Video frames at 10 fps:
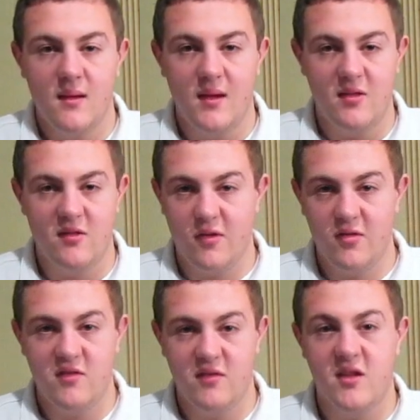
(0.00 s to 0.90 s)
It's the
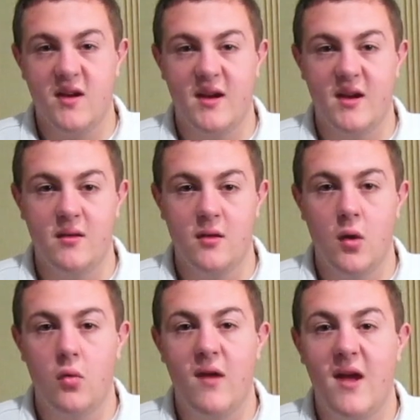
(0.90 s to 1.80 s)
first of its kind.
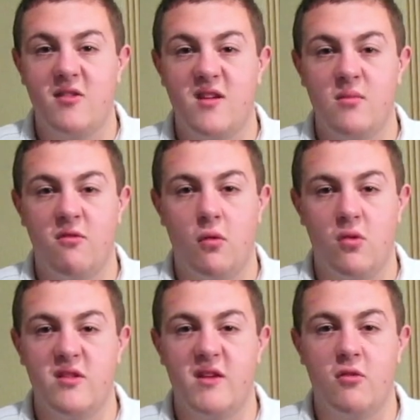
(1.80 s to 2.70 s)
No vaccine
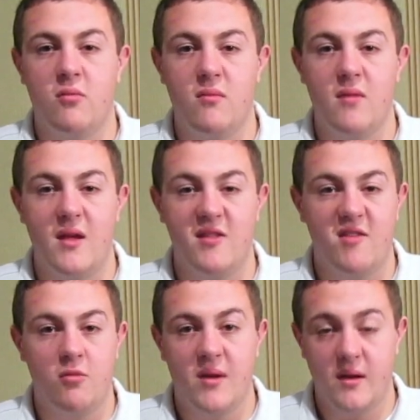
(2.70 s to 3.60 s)
before has
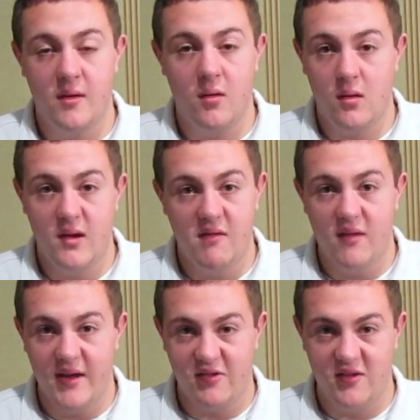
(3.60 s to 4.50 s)
ever been an RNA
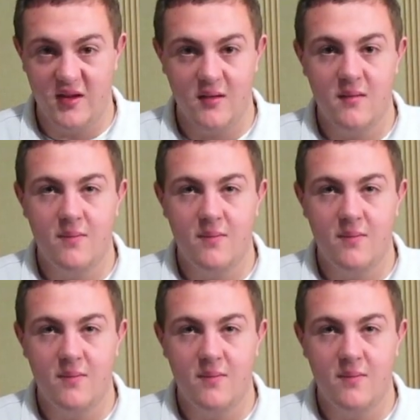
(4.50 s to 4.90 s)
vaccine.